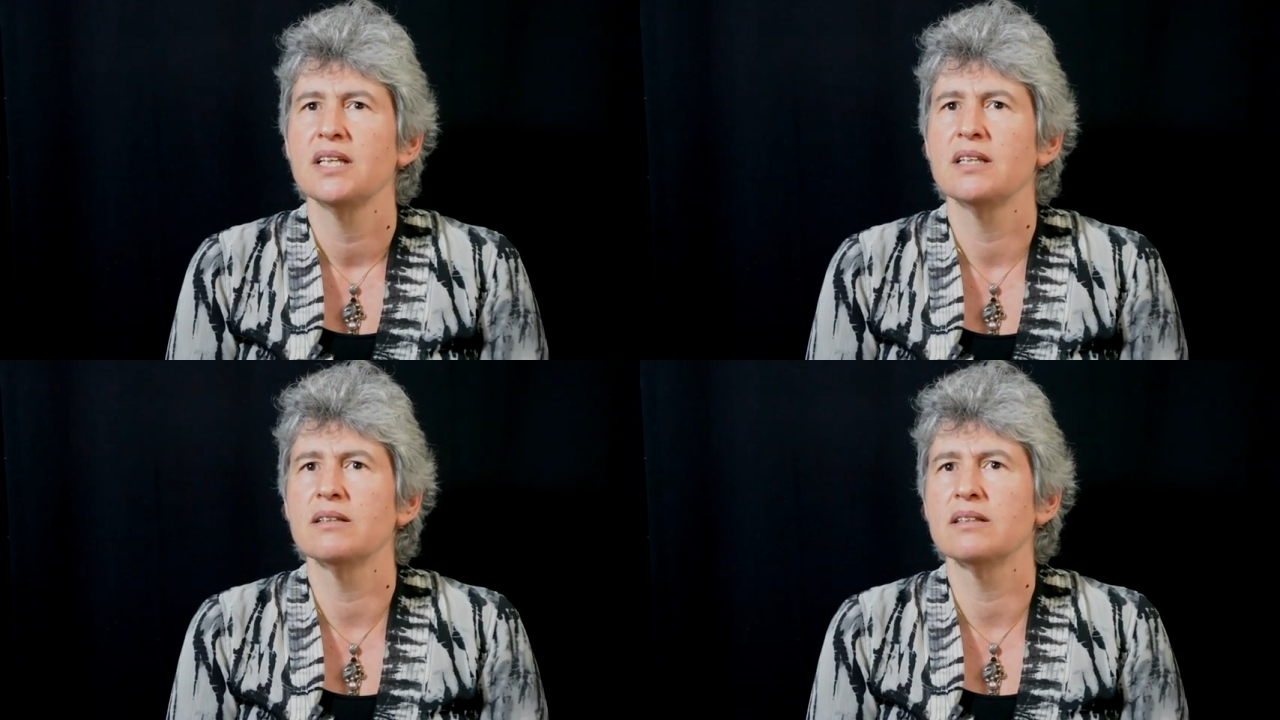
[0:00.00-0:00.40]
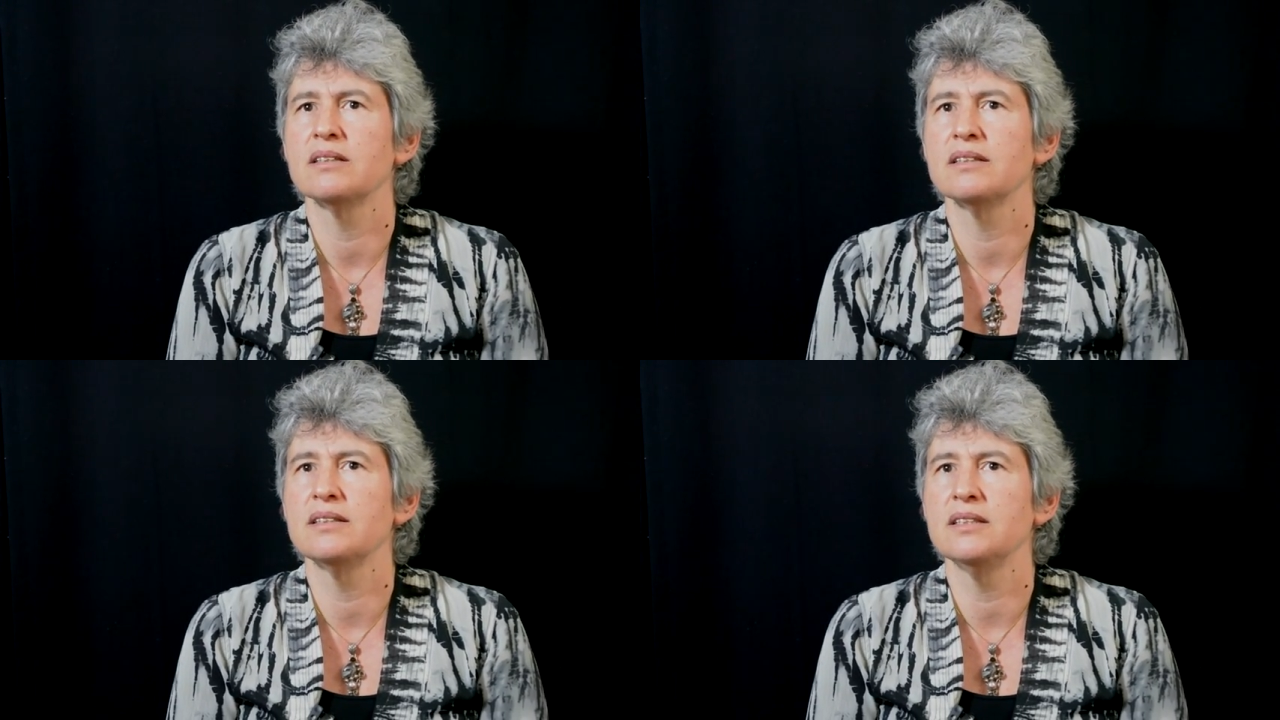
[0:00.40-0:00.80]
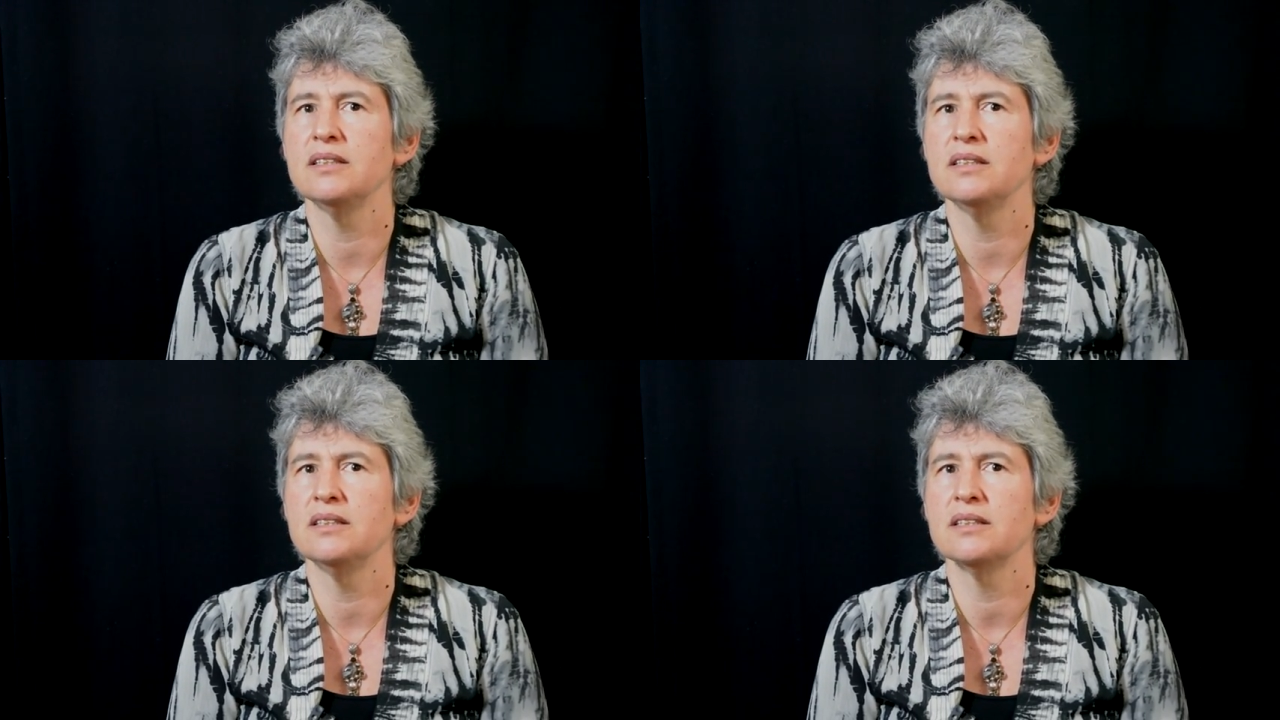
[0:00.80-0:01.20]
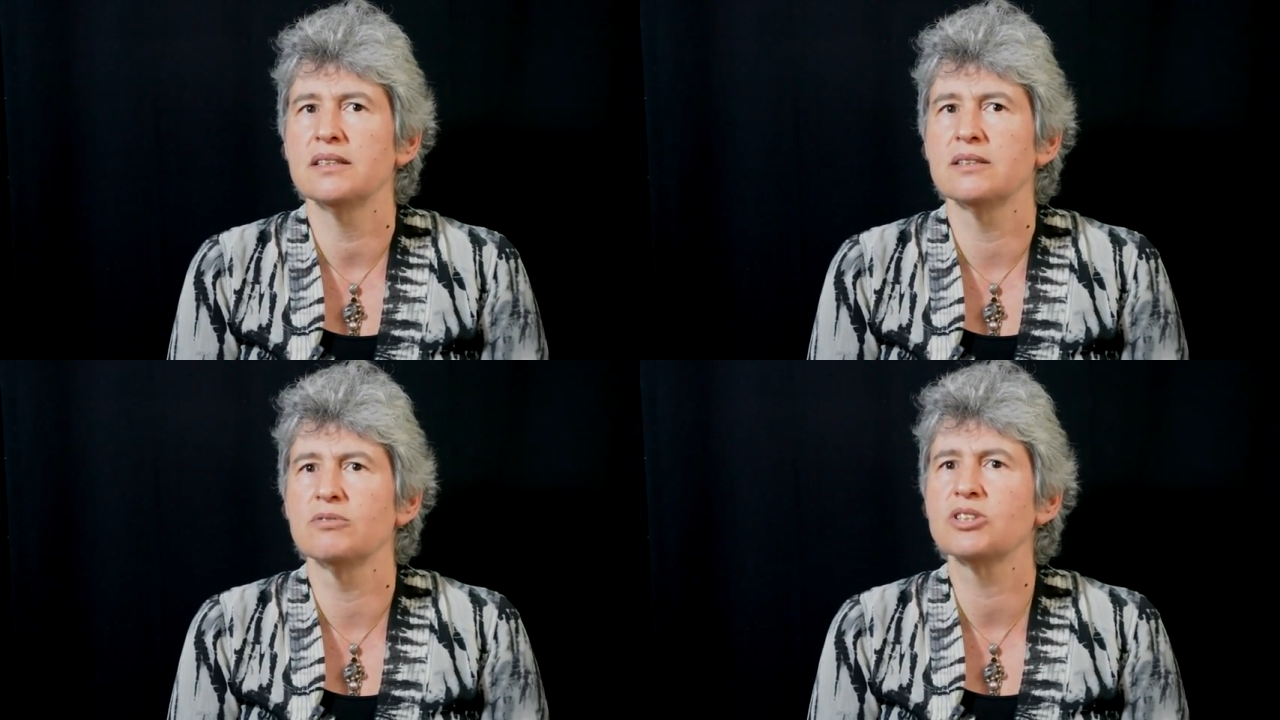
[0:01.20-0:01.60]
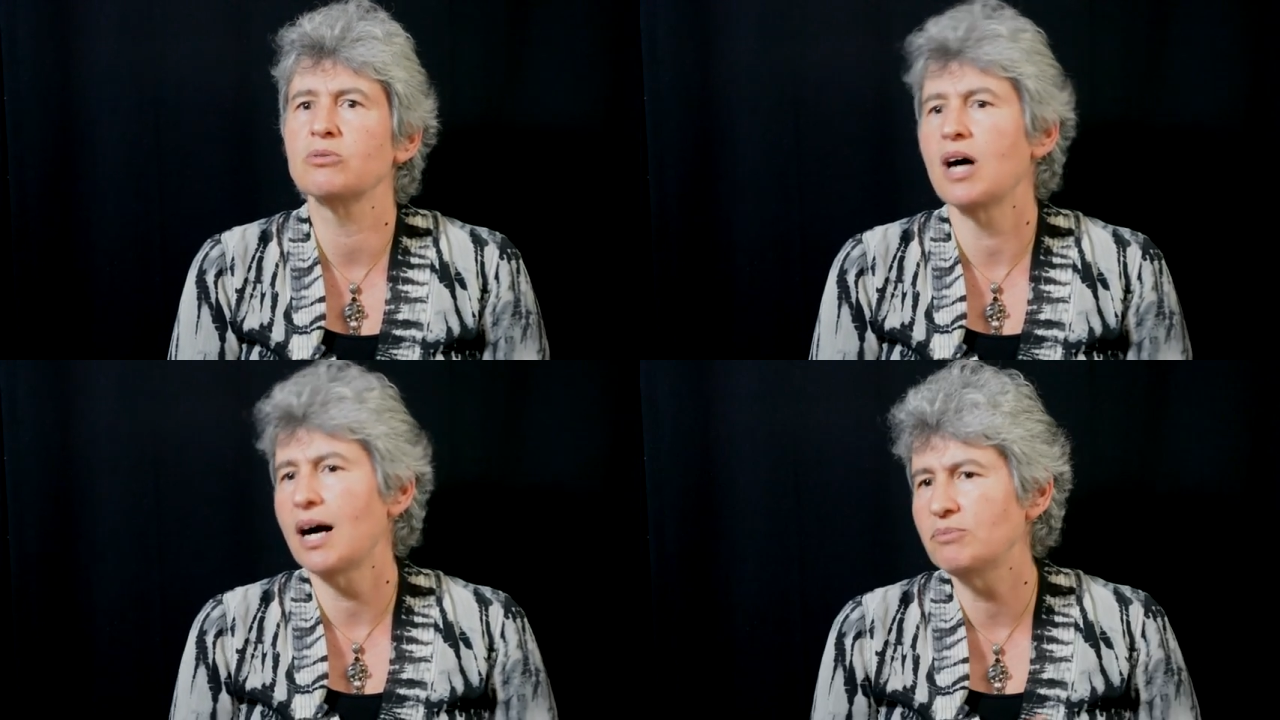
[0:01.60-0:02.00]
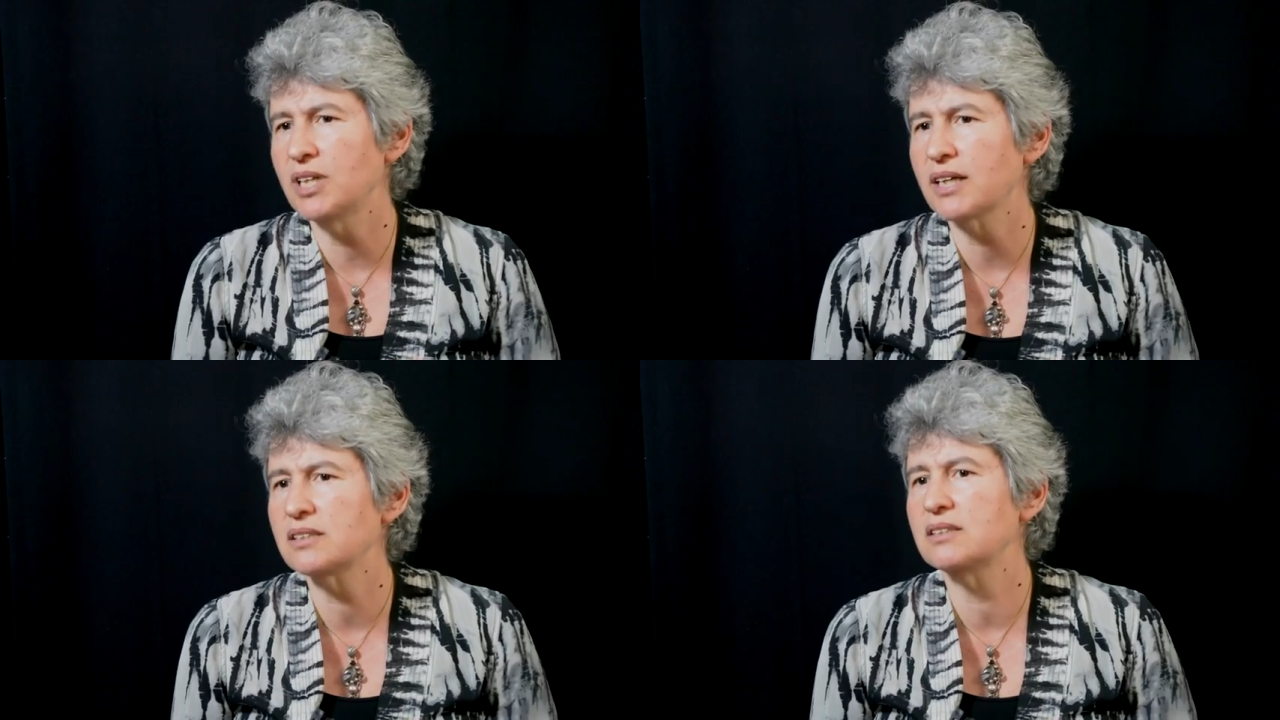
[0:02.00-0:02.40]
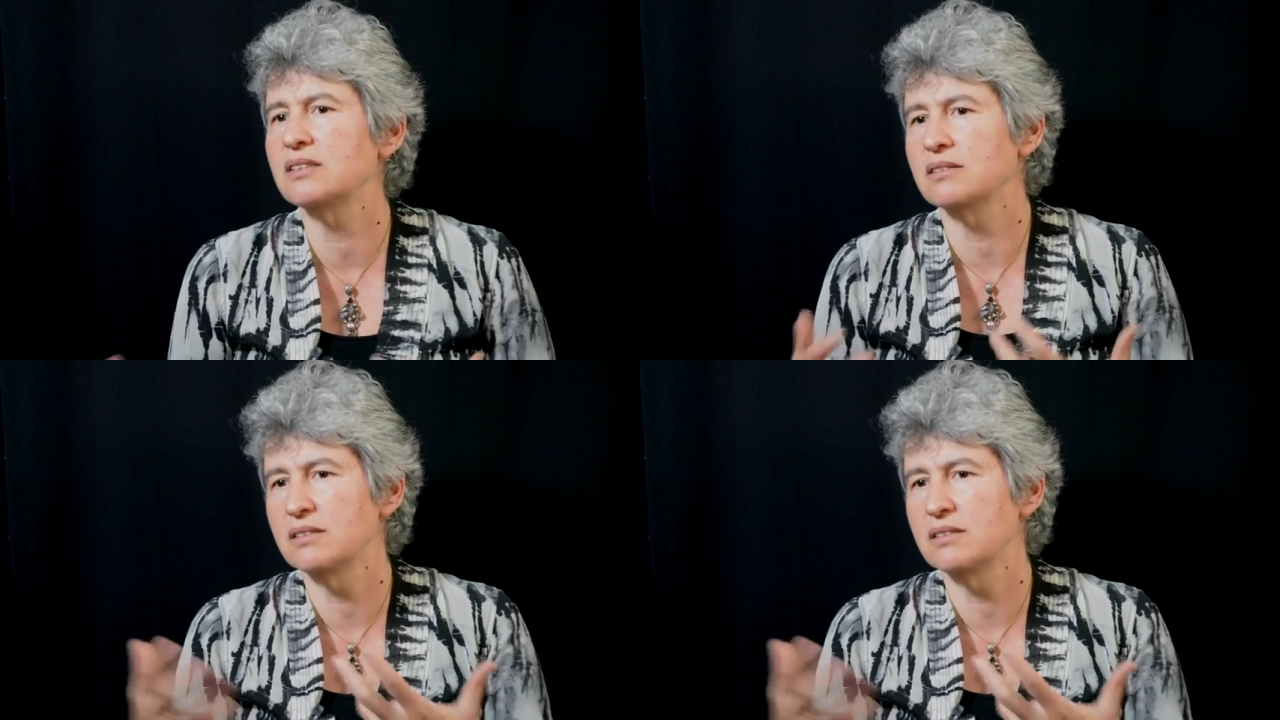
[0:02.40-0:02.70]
the, the, the ritual objects to,